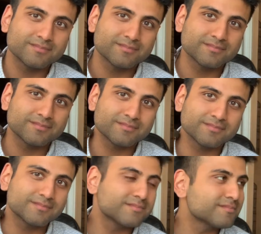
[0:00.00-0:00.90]

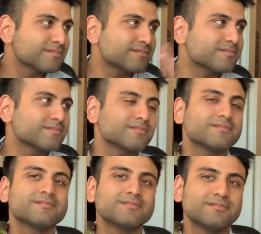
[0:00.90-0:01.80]

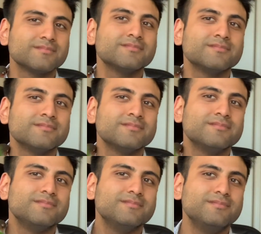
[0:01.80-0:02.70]

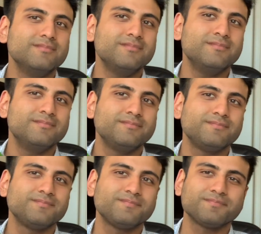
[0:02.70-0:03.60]

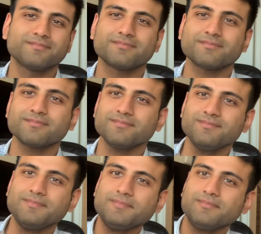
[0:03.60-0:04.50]

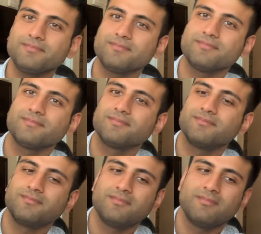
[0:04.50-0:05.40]

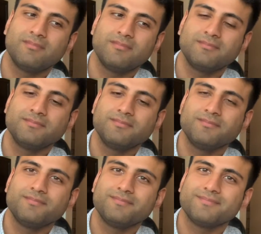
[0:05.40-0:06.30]

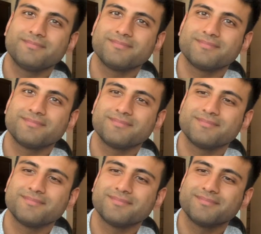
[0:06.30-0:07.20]

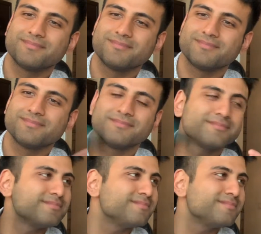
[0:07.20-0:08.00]
[no speech]